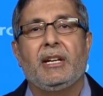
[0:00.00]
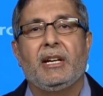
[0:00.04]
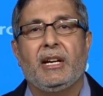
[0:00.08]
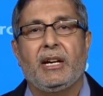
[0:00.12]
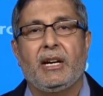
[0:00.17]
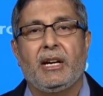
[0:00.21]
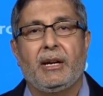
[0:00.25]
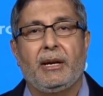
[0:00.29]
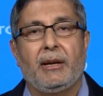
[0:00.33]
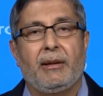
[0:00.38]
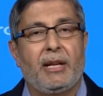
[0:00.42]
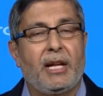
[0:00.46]

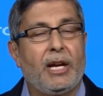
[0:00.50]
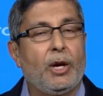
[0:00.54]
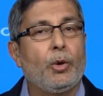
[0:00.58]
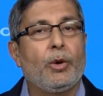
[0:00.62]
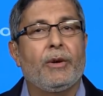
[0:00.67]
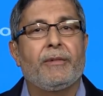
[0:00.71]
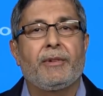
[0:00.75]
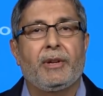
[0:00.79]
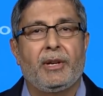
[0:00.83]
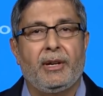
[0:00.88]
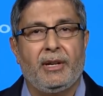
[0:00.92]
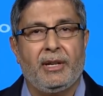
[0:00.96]
Uh,
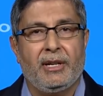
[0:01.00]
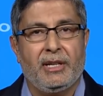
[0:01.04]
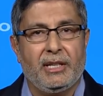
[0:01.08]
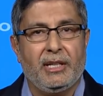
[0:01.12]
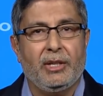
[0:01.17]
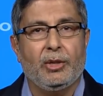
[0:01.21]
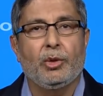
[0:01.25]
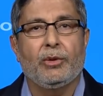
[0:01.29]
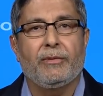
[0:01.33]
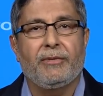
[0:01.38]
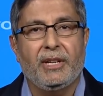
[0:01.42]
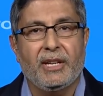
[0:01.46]
however,
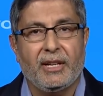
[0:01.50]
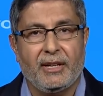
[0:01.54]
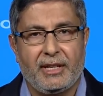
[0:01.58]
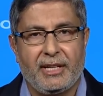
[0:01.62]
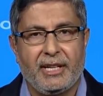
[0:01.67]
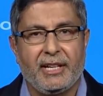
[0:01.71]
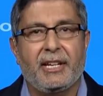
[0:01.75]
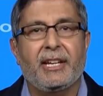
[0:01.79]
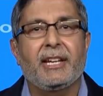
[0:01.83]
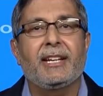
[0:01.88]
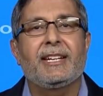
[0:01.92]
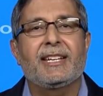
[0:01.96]
you know, we are
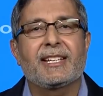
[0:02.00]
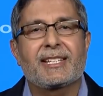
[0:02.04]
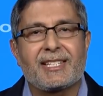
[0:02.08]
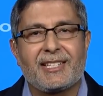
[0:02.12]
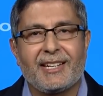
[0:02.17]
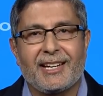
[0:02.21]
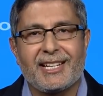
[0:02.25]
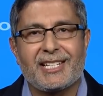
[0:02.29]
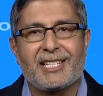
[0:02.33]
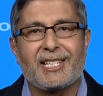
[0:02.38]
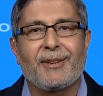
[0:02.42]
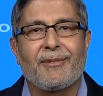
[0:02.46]
taking
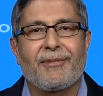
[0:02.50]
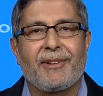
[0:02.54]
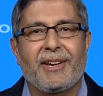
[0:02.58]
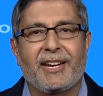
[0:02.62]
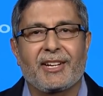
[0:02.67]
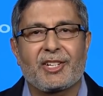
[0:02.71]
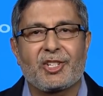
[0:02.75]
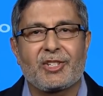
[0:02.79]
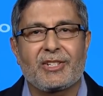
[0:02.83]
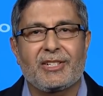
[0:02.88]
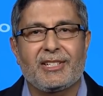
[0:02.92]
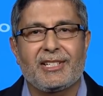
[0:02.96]
decisive
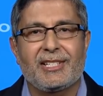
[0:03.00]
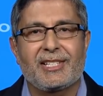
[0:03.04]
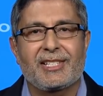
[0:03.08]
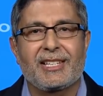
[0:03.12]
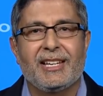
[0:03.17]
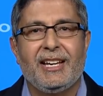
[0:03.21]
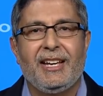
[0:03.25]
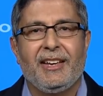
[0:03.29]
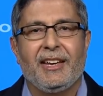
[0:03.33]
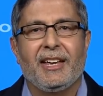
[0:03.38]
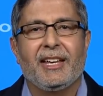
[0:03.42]
actions,